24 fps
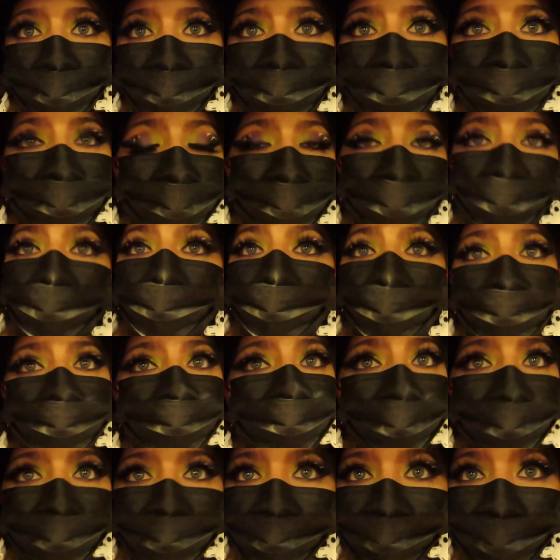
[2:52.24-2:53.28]
You did an
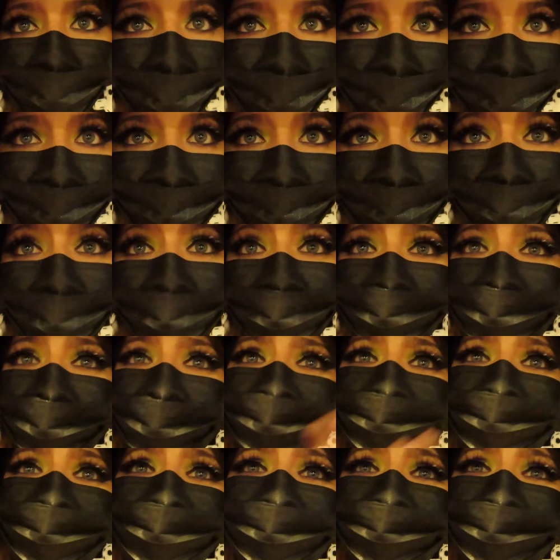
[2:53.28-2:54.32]
amazing job. And I'm
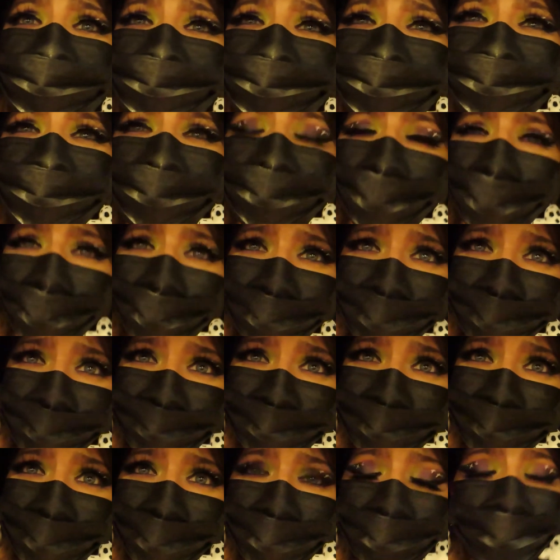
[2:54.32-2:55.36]
like, thank
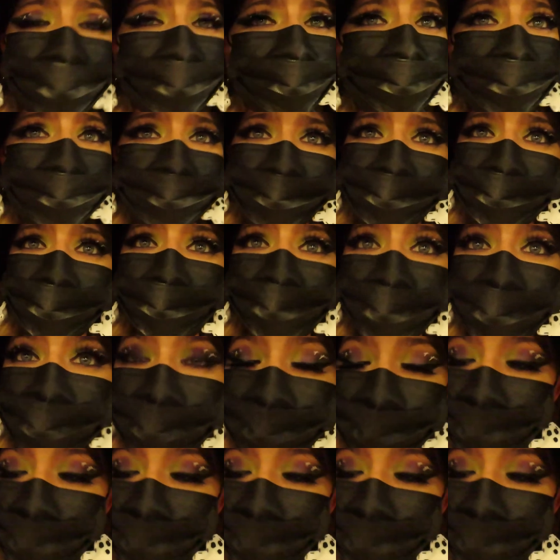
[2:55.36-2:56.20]
you. I like put so much